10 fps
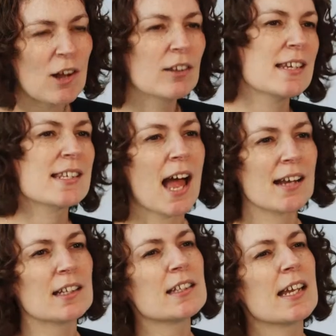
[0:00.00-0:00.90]
all these
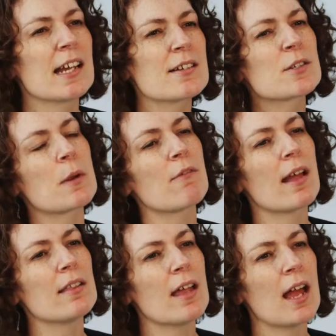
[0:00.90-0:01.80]
kind of things. And we
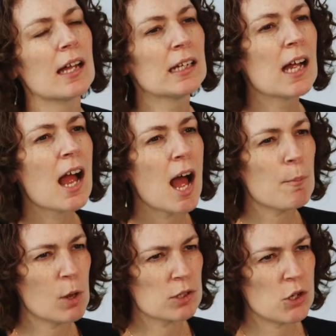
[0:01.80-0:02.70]
ran that
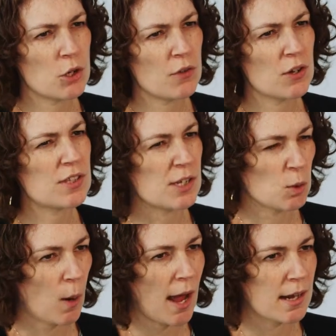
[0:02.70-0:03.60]
at Bolton University
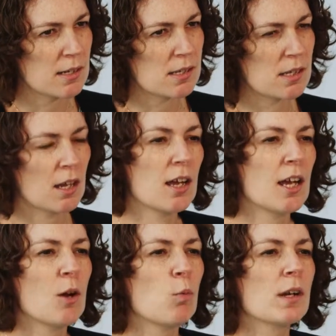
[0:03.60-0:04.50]
twice,
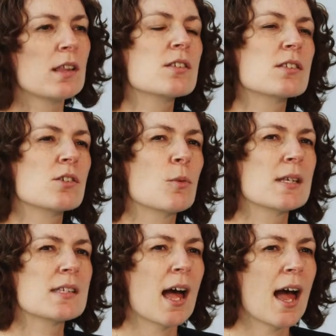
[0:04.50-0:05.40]
one in the
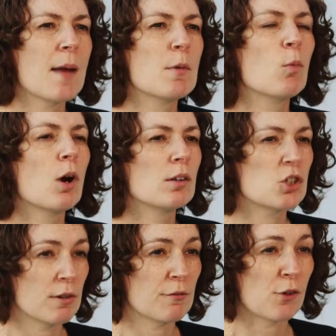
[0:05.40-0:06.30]
summertime and one
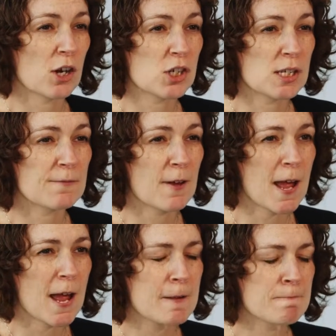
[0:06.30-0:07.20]
during Freshers'
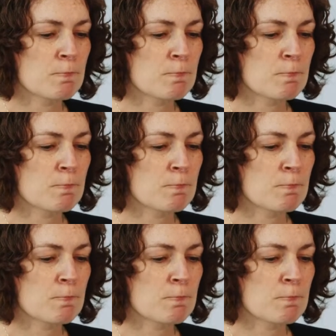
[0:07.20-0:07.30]
Fair.